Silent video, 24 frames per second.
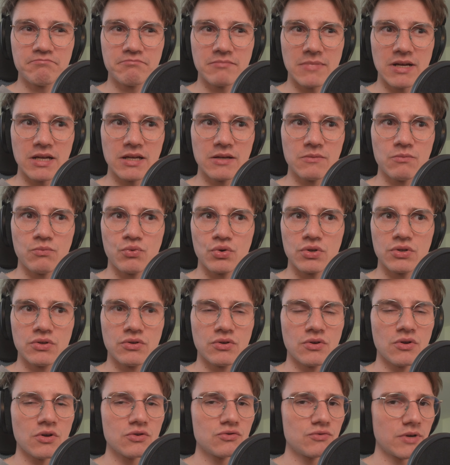I would
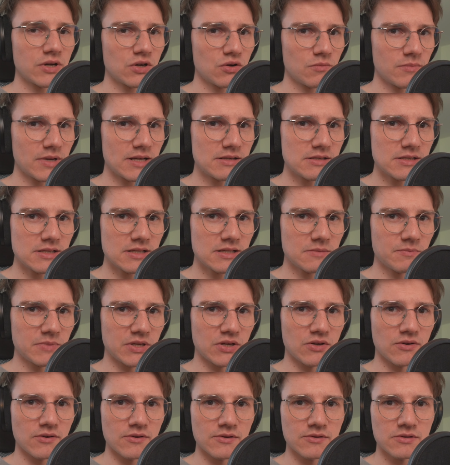not recommend it
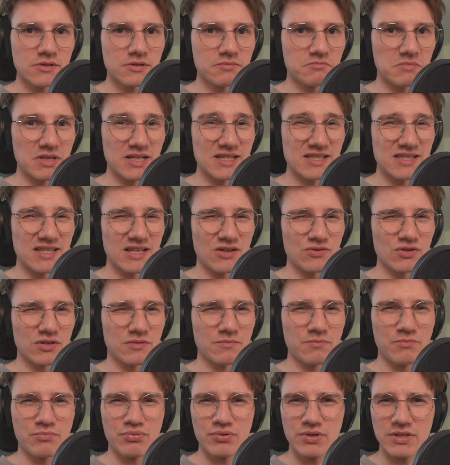because it sounded
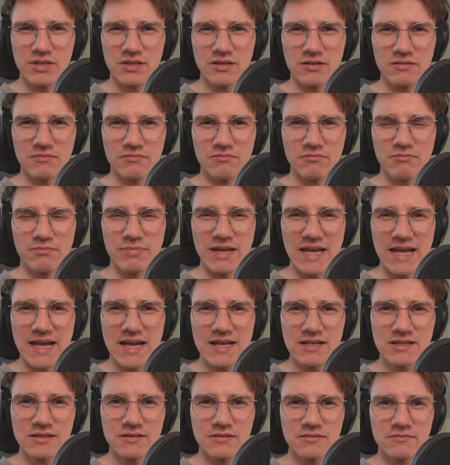pretty
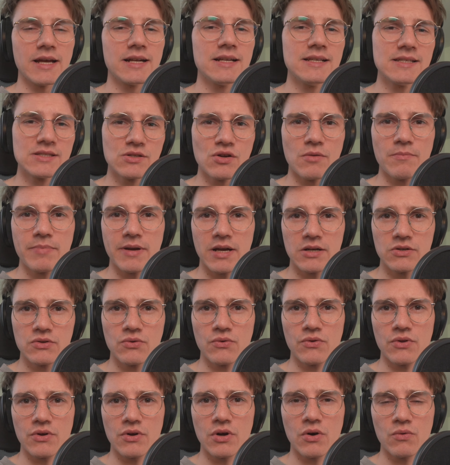bad, at least compared
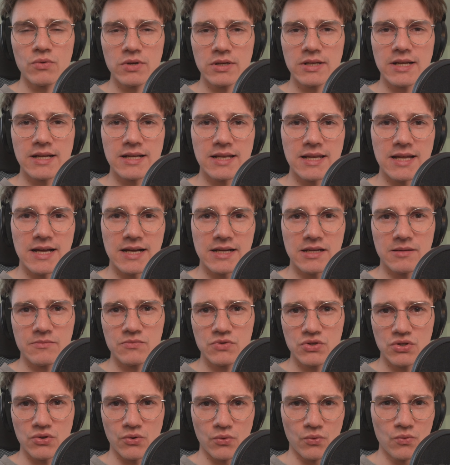to the Hollyland Lark
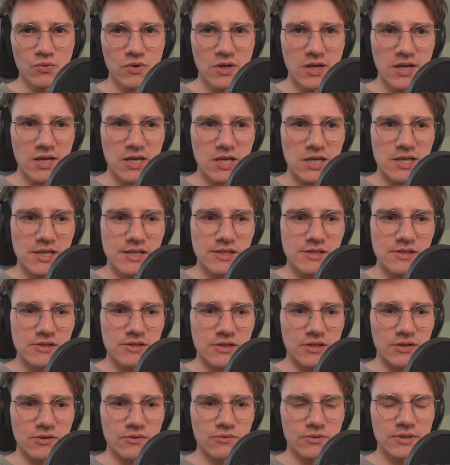M2.
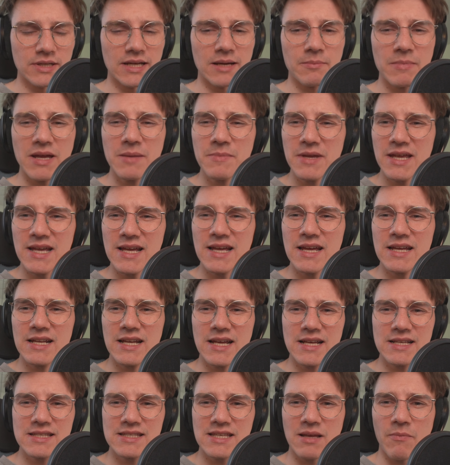So yeah, maybe it
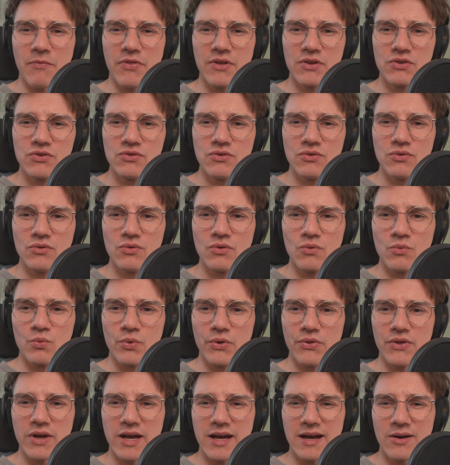has something to do
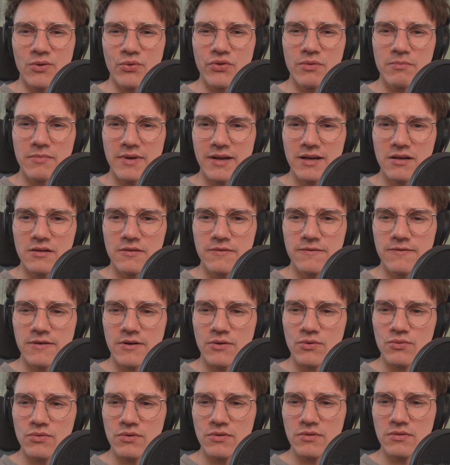with how the
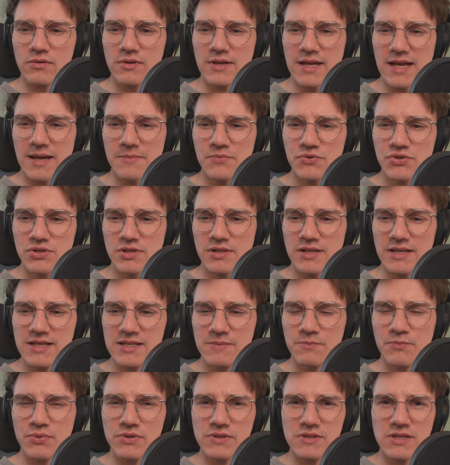microphone capsule is
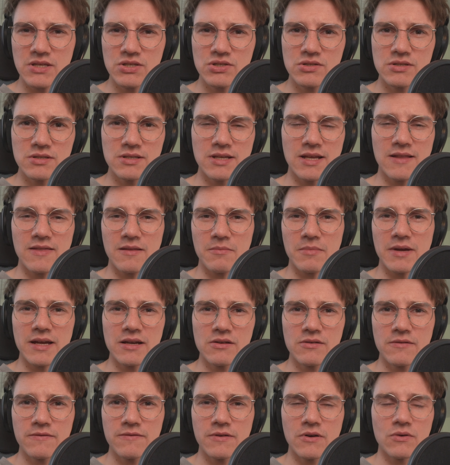positioned in the
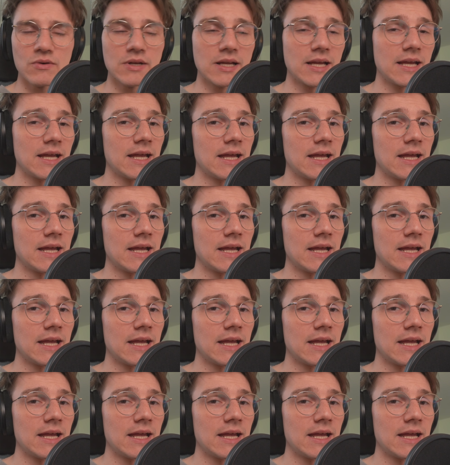microphone.